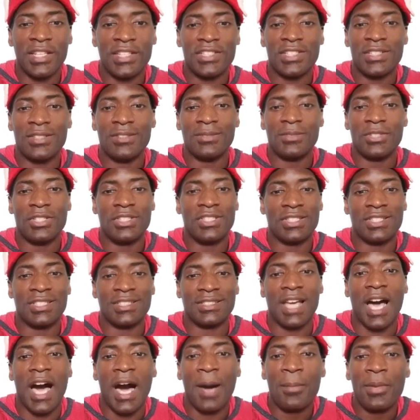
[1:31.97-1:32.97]
She's just
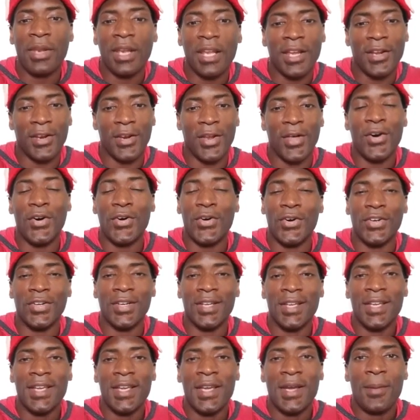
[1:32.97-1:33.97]
hobbling along,
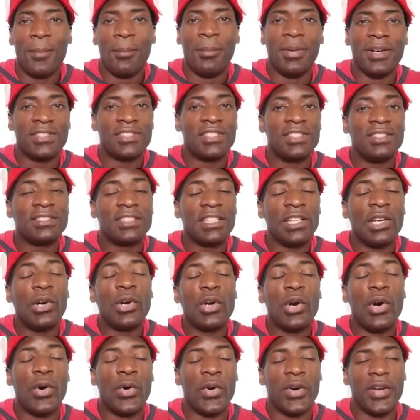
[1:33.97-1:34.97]
but she's still
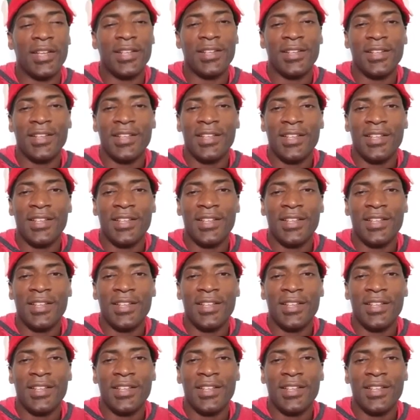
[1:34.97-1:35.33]
going.